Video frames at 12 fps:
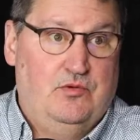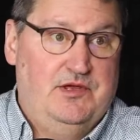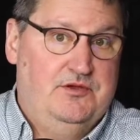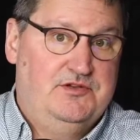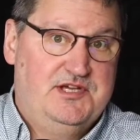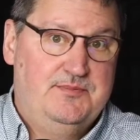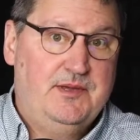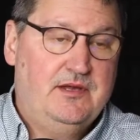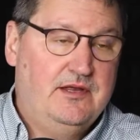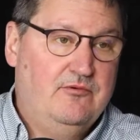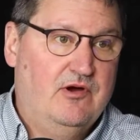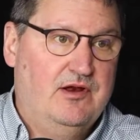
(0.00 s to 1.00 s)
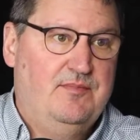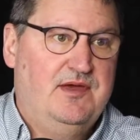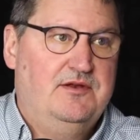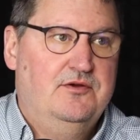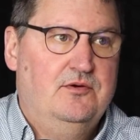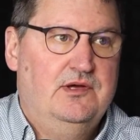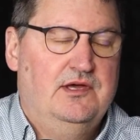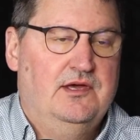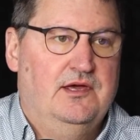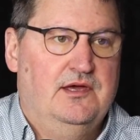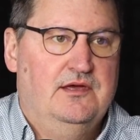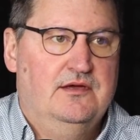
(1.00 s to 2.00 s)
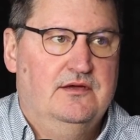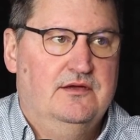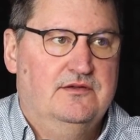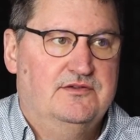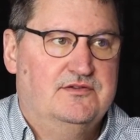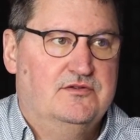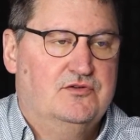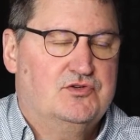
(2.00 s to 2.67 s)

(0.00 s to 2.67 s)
what you typically want to be doing is